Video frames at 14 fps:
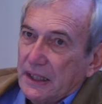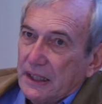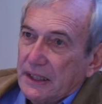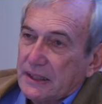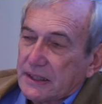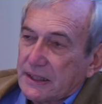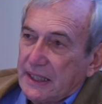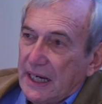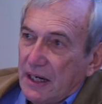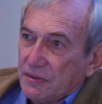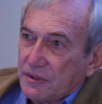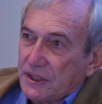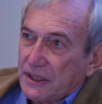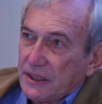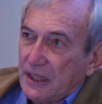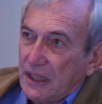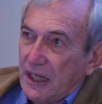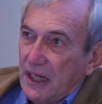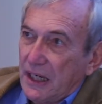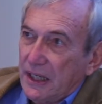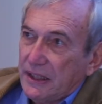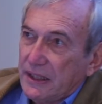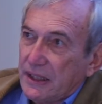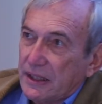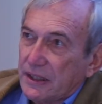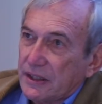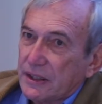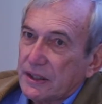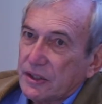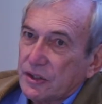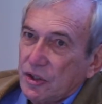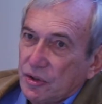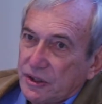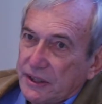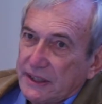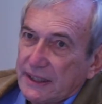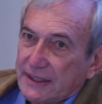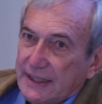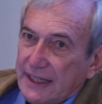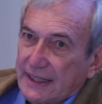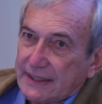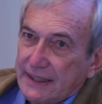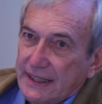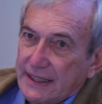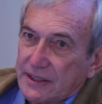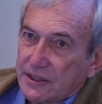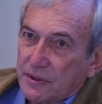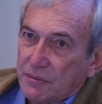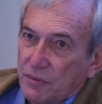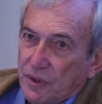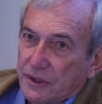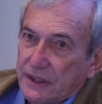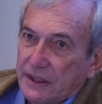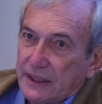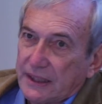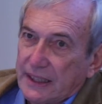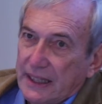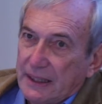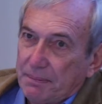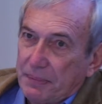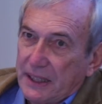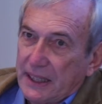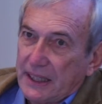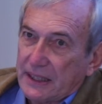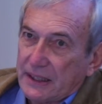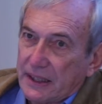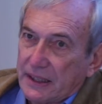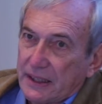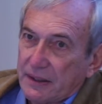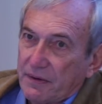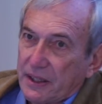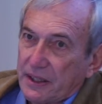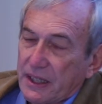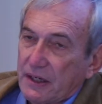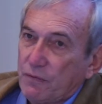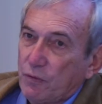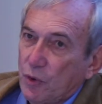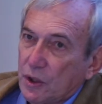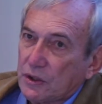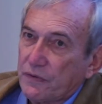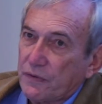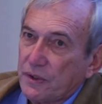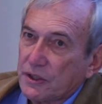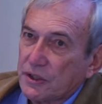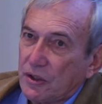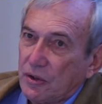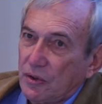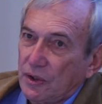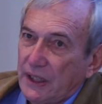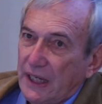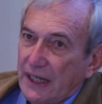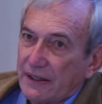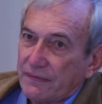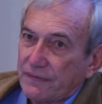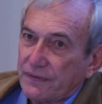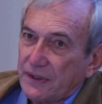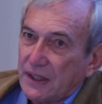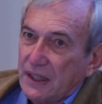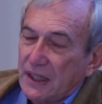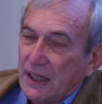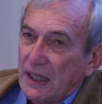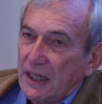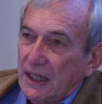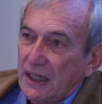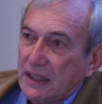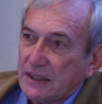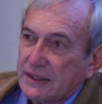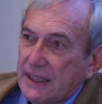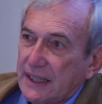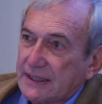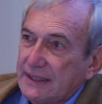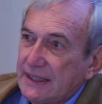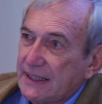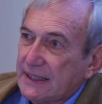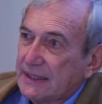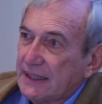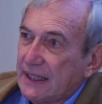He's counting on using the techniques that worked in the campaign and that have worked for his whole life, techniques